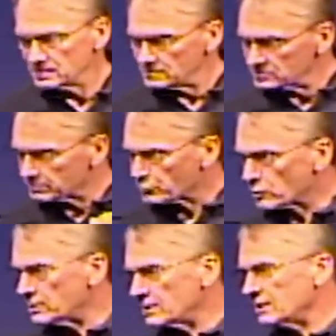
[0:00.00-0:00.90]
to
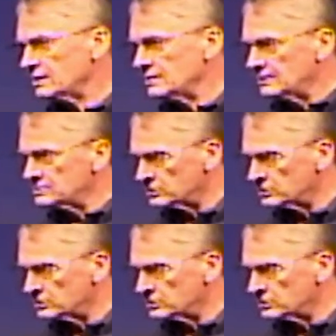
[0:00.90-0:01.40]
pray, to